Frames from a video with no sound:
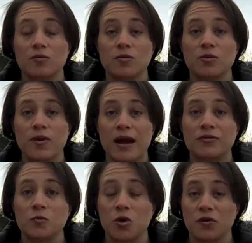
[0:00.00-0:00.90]
you have
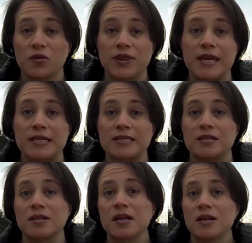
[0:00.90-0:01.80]
to work for things
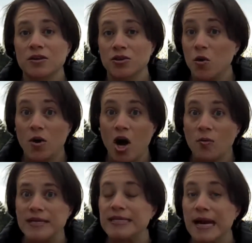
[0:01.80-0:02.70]
and you don't
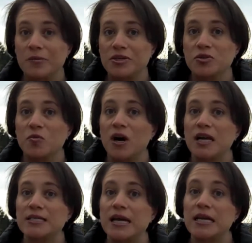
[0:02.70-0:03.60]
always get what you
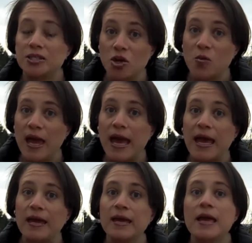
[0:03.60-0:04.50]
want, and it's
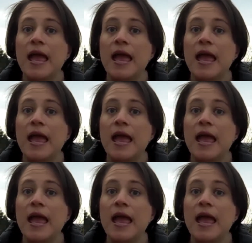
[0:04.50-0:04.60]
okay,